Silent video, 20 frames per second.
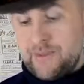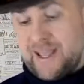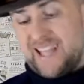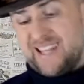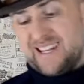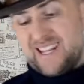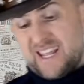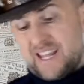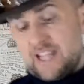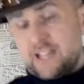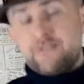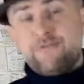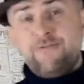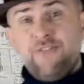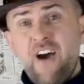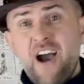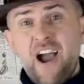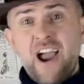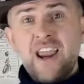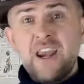and it's
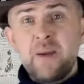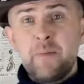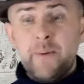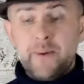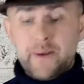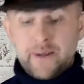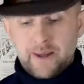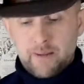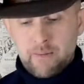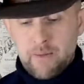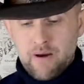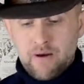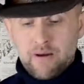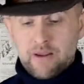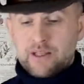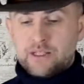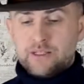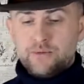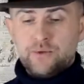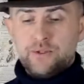fine, but
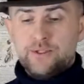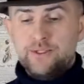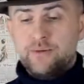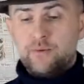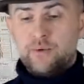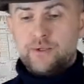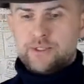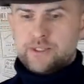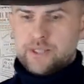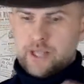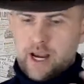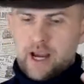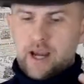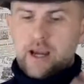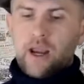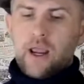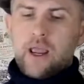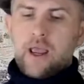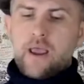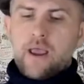Americans will
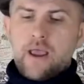say